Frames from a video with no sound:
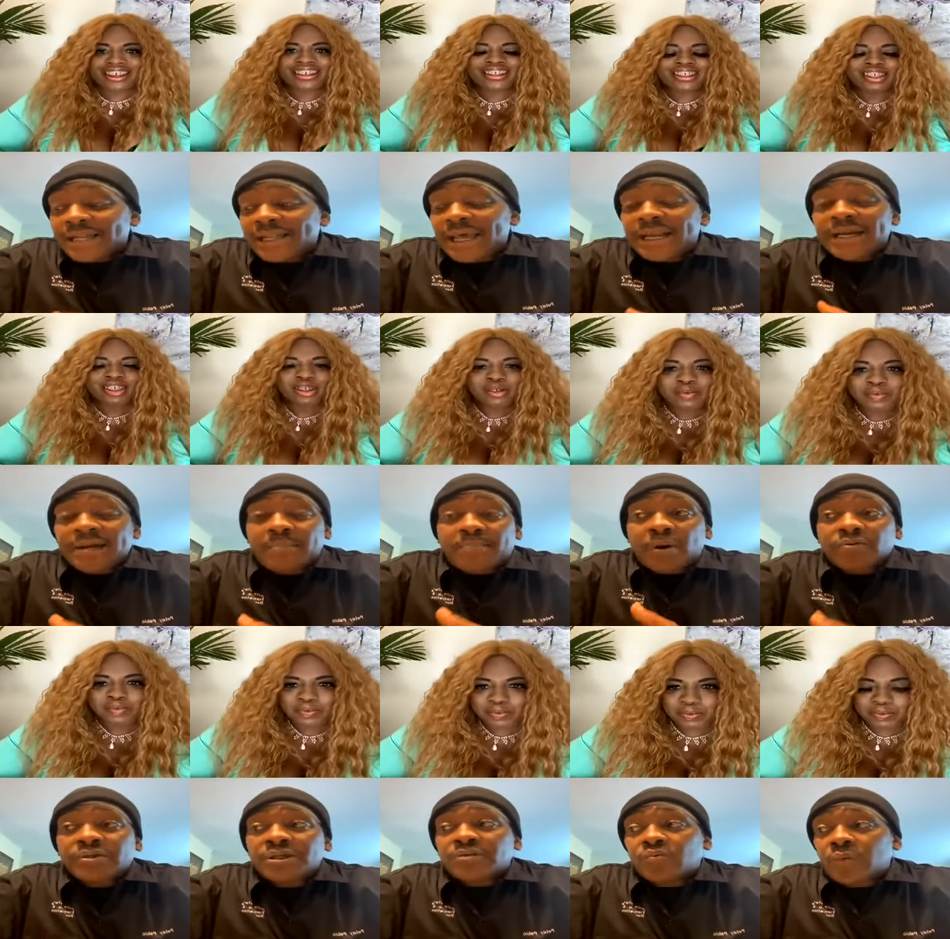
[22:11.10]
Speaker 1: in a post as
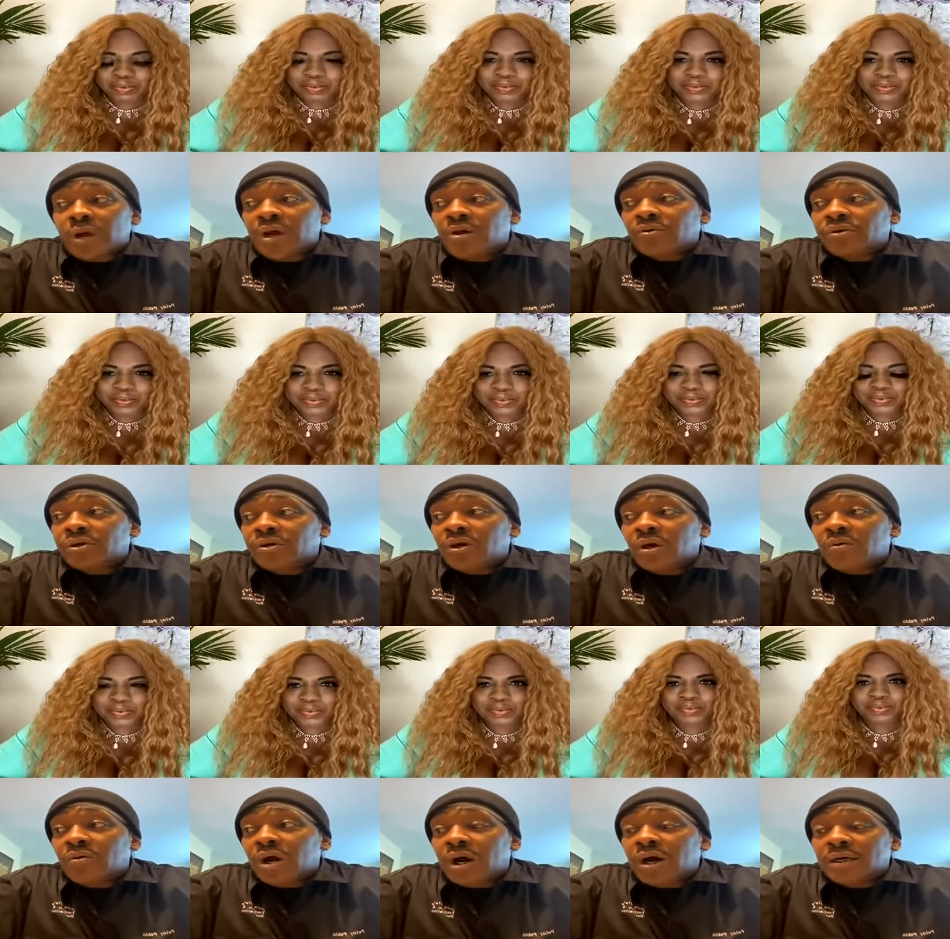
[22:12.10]
well, you know, uh,
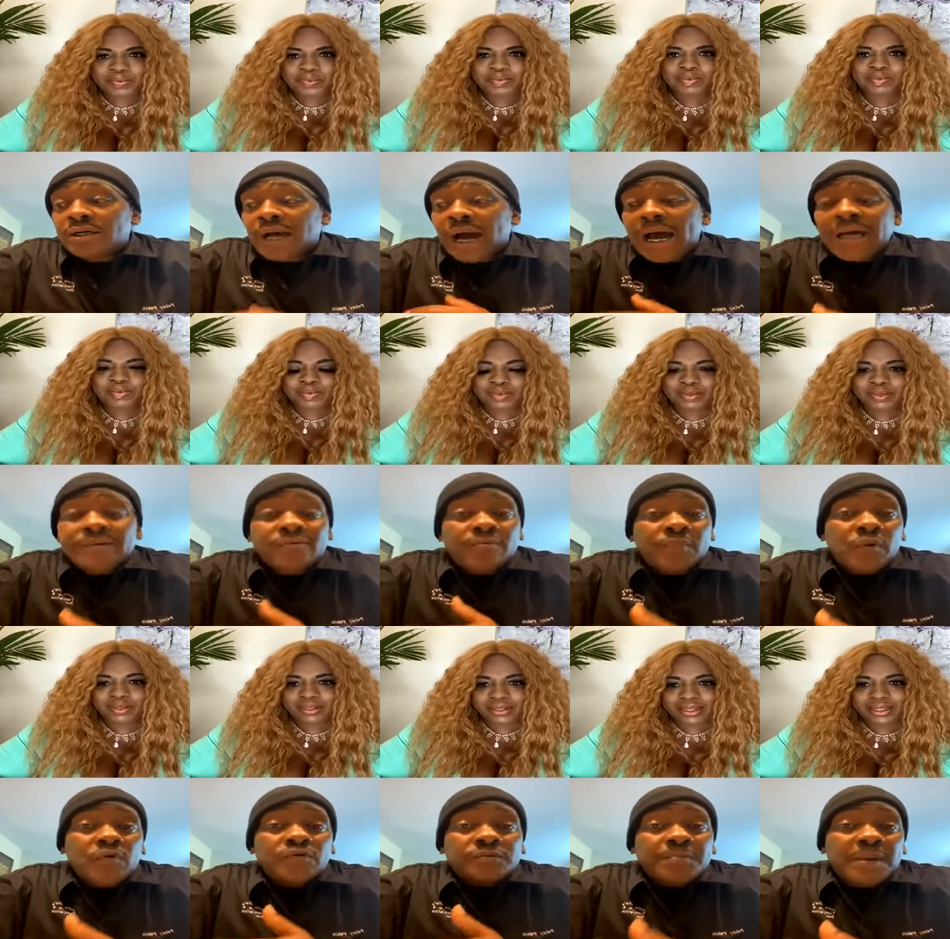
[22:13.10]
mm-hmm. God removes
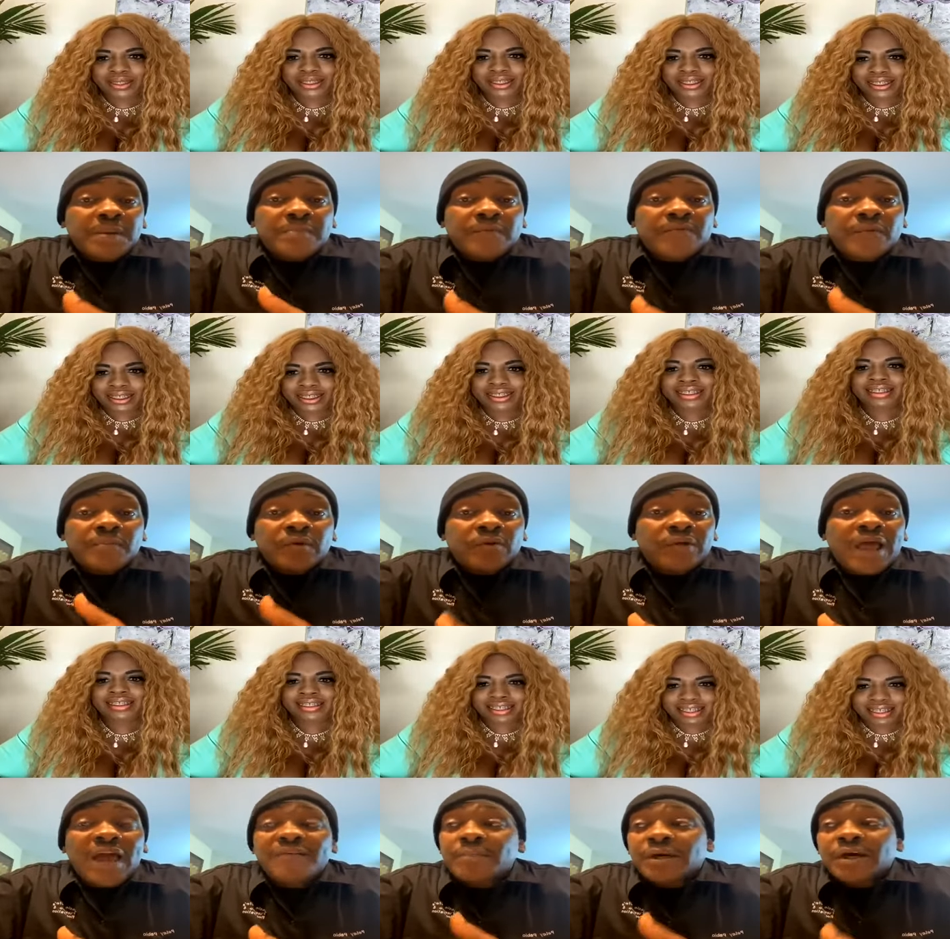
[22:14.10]
people from your life
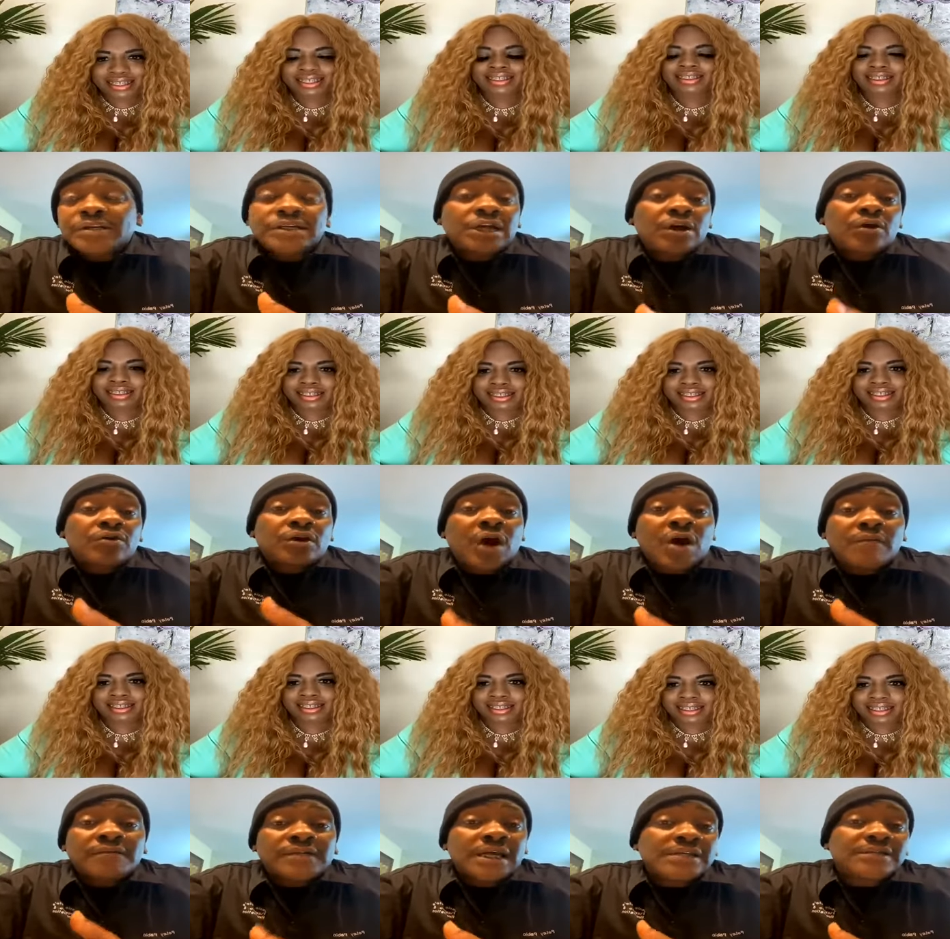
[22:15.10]
because He heard
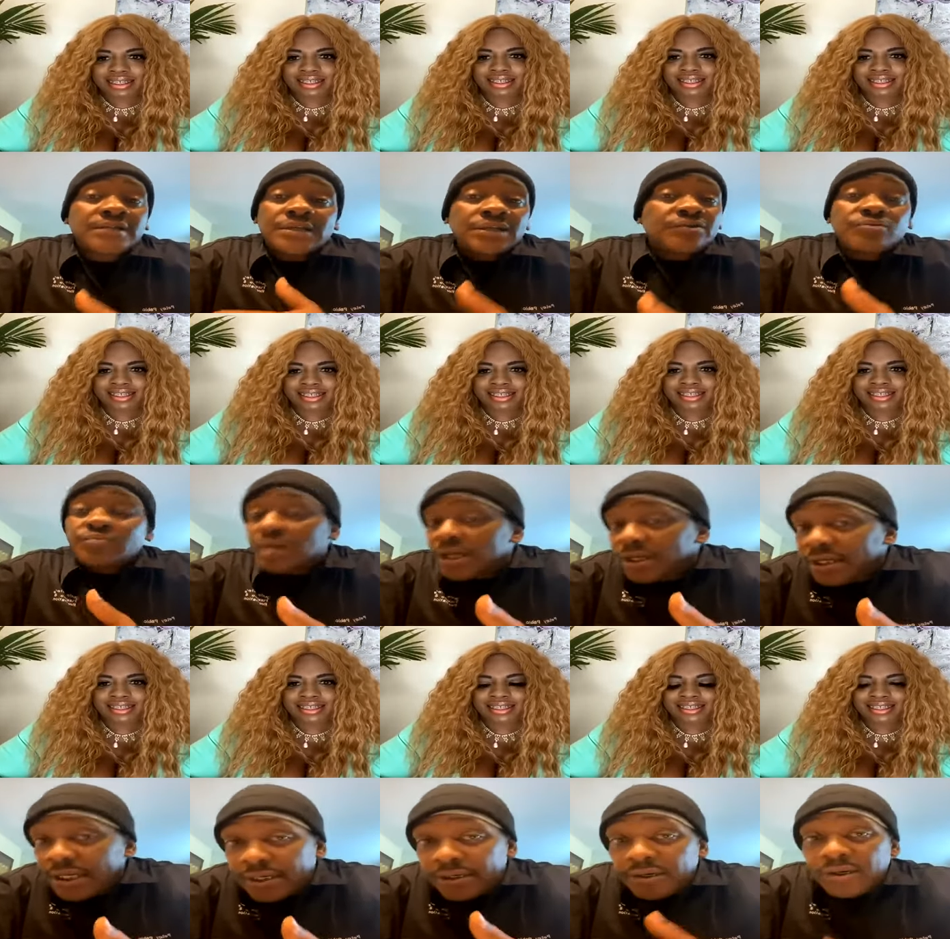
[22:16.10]
conversations that you didn't hear.
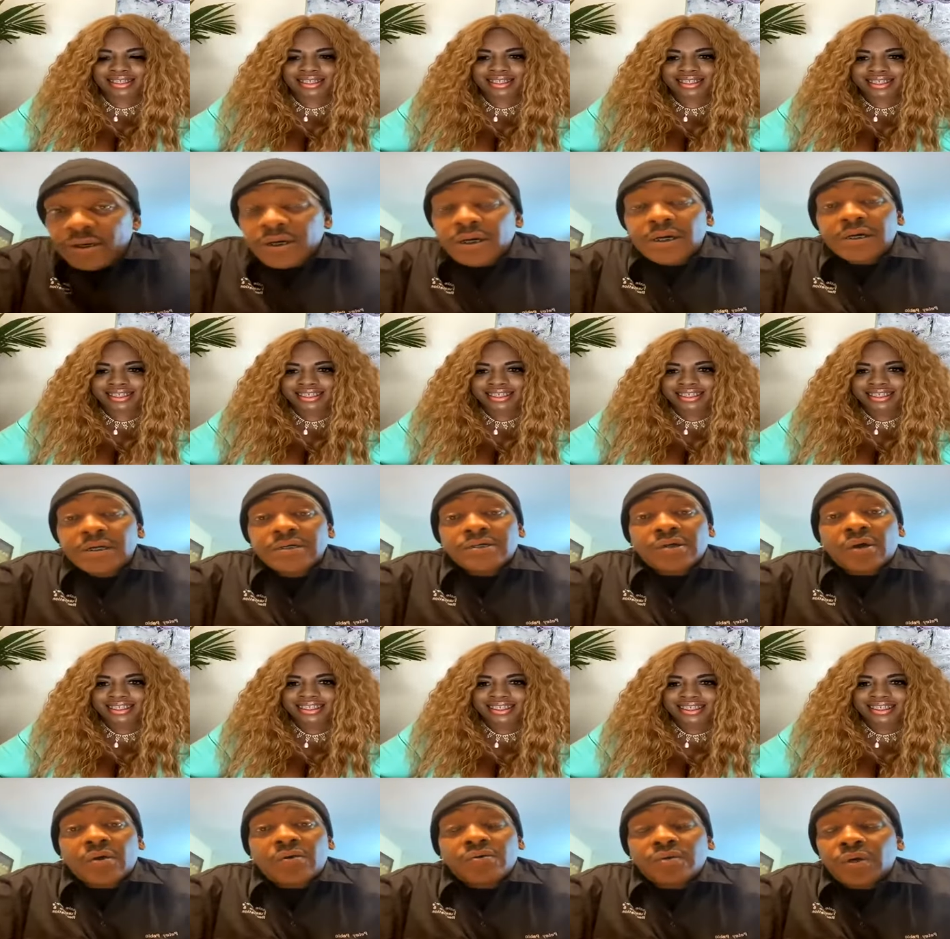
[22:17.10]
So you
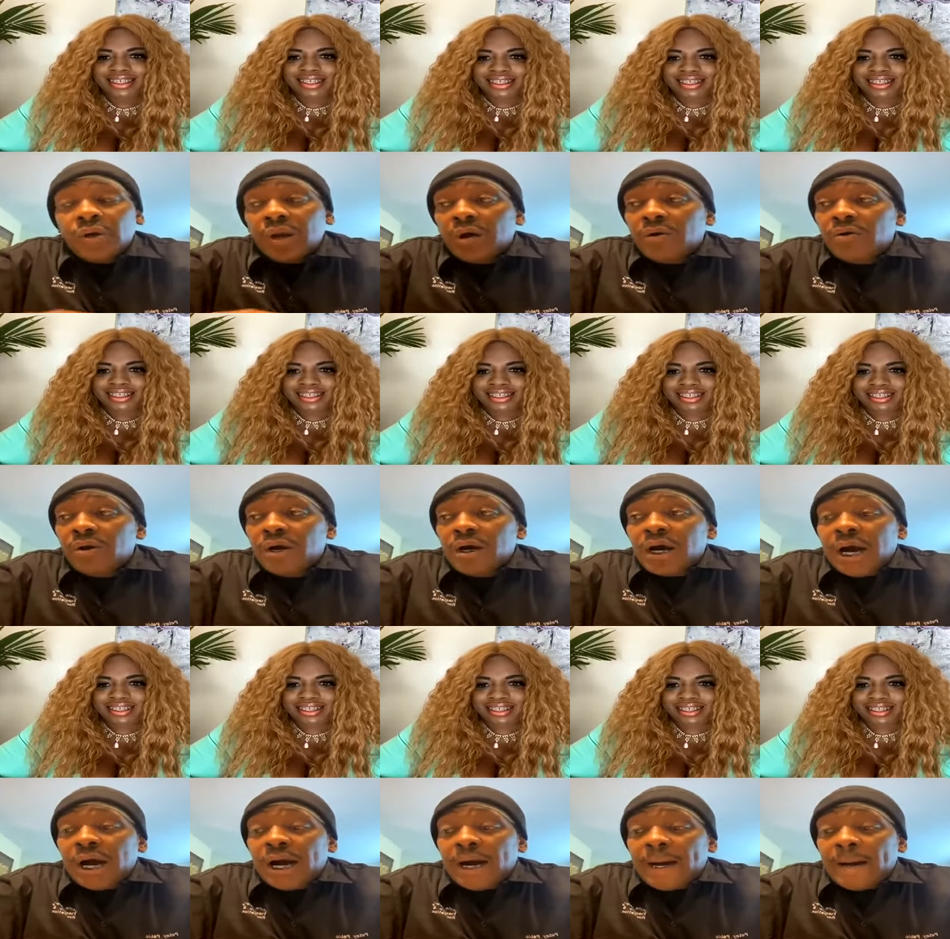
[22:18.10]
know,
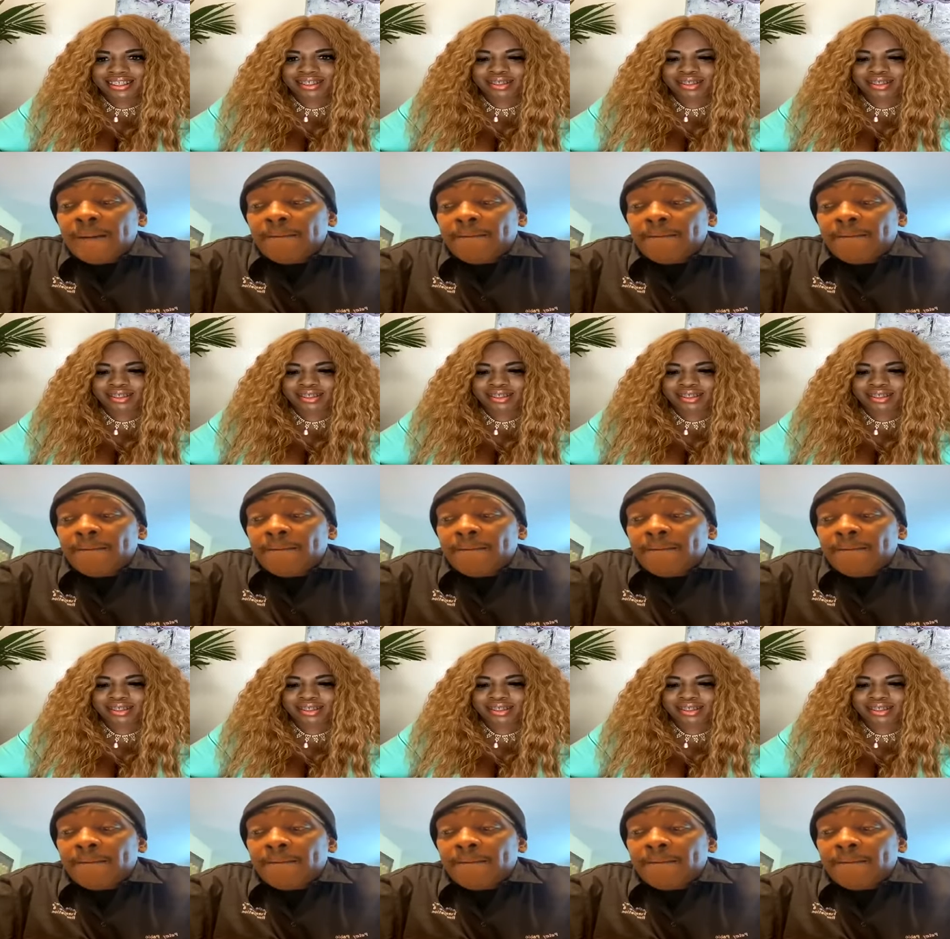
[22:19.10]
um,